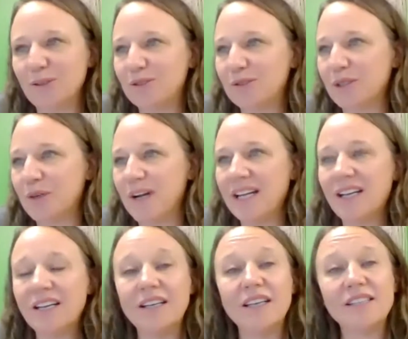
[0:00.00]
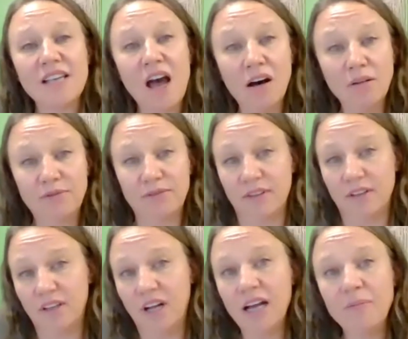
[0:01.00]
true. And it's
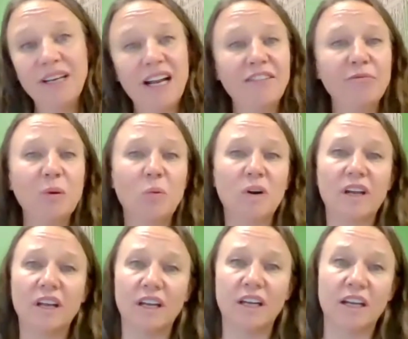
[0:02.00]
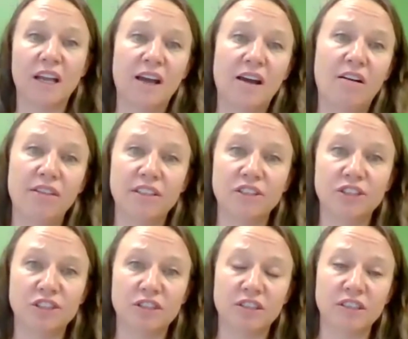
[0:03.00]
helpful. I mean, I've been working in health
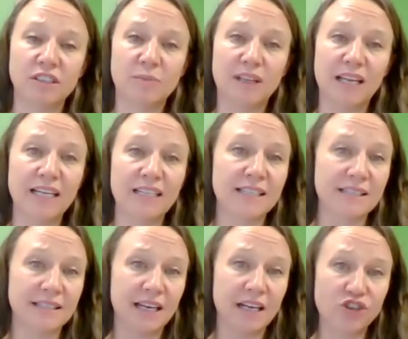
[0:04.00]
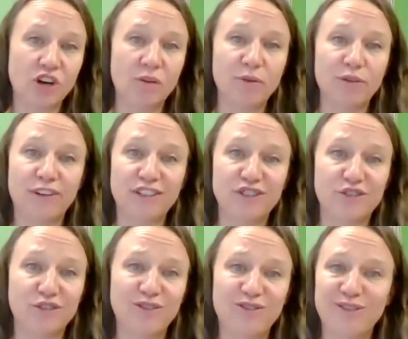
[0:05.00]
insurance plans as an HR
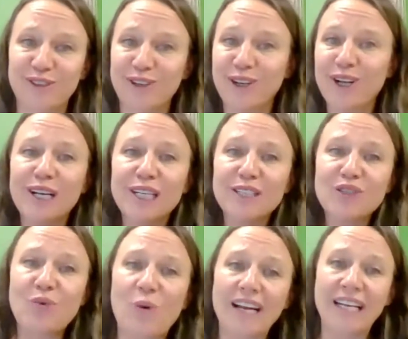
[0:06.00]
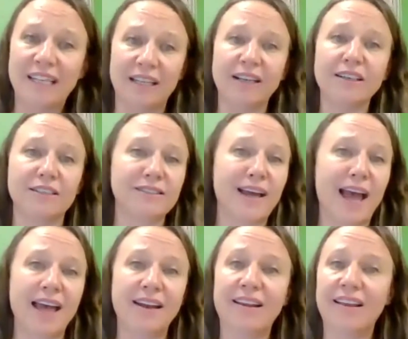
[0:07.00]
professional for 20 years.
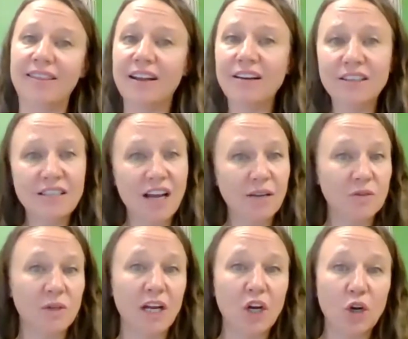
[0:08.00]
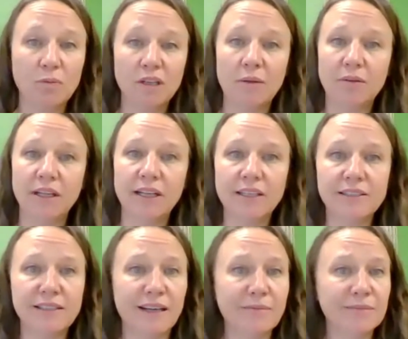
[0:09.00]
And there are times when I open up plans
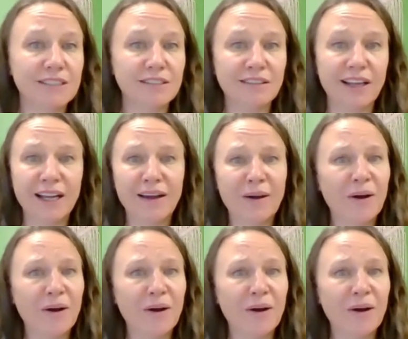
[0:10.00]
and I'm still like,